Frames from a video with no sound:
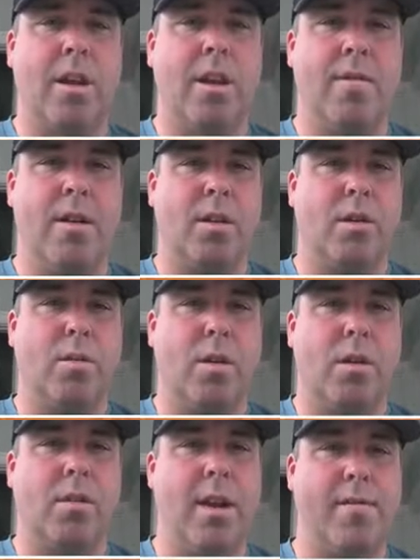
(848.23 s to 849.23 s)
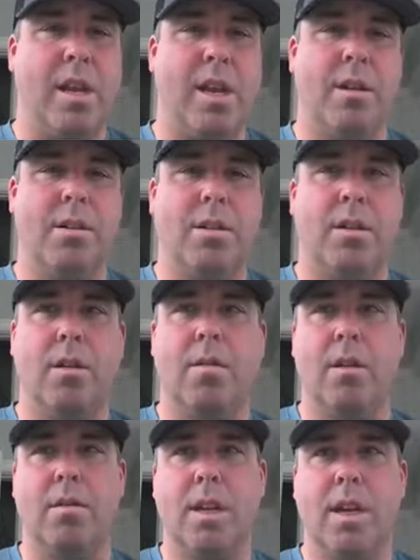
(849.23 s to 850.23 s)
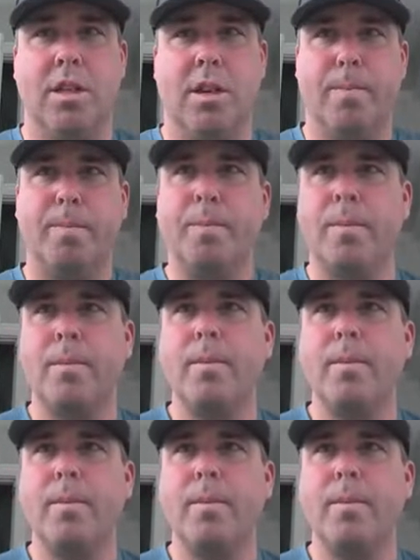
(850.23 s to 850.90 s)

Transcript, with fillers: three Division One left-handers in their rotation.